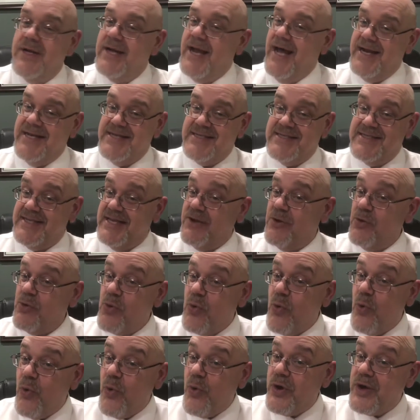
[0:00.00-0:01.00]
not a single
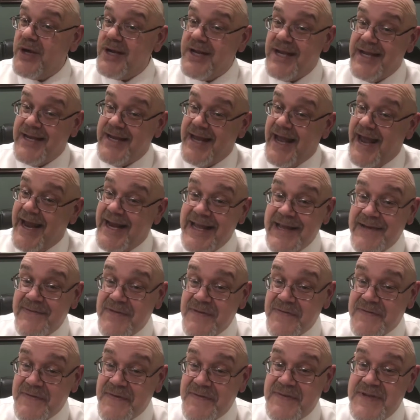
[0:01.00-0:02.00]
court in any of
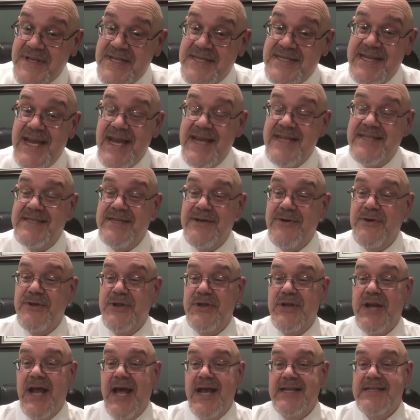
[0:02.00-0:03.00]
the 50 states here in
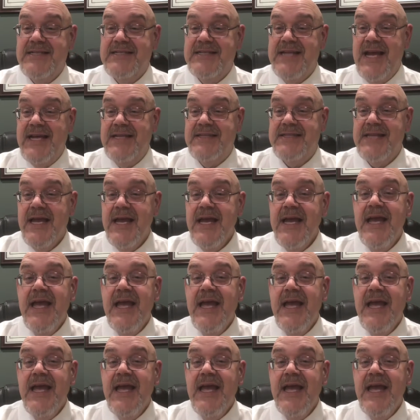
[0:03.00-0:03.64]
the United States,